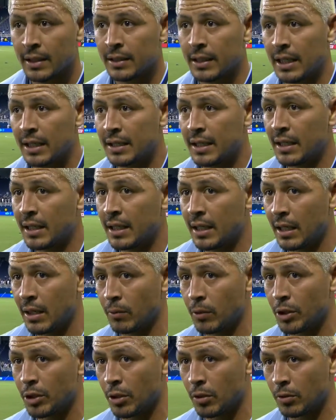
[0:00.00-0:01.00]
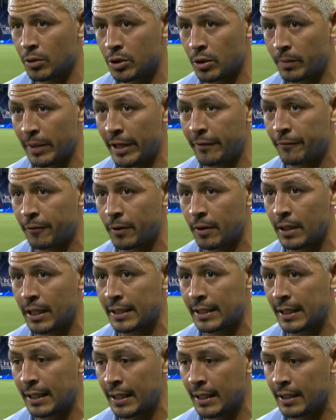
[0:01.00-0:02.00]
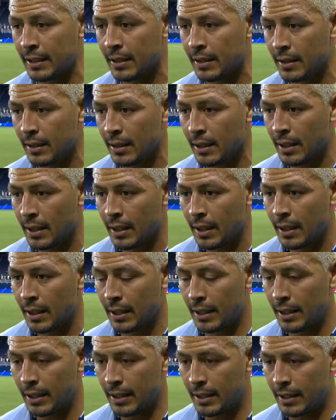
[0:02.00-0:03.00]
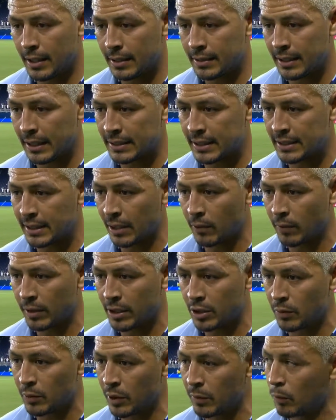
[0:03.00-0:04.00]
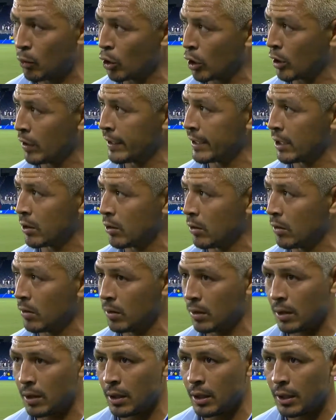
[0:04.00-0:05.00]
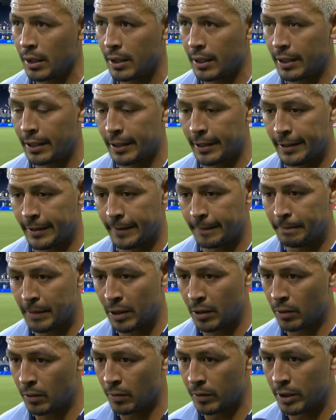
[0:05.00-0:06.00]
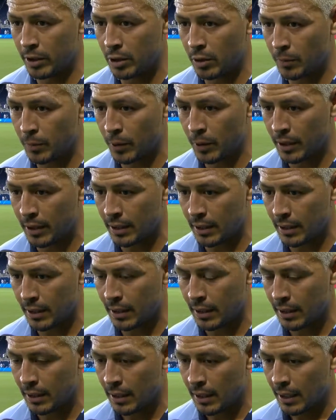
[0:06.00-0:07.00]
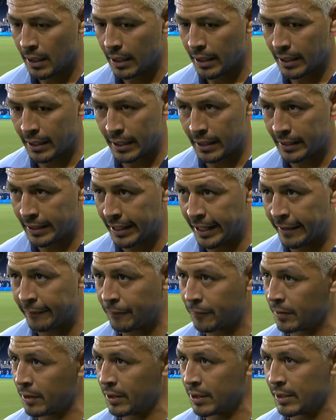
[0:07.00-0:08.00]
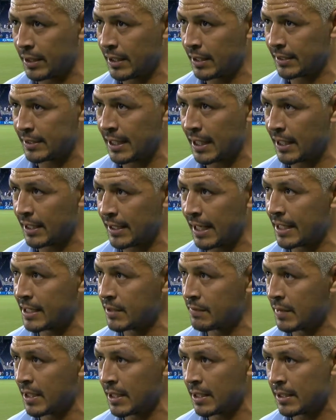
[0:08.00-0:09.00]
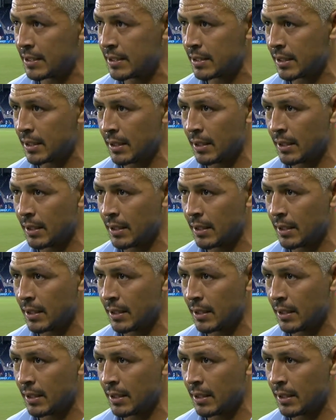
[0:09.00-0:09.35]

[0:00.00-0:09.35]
think we show some effort at the end. I just think we need to be more clinical. We need to put the effort the entire 90 minutes.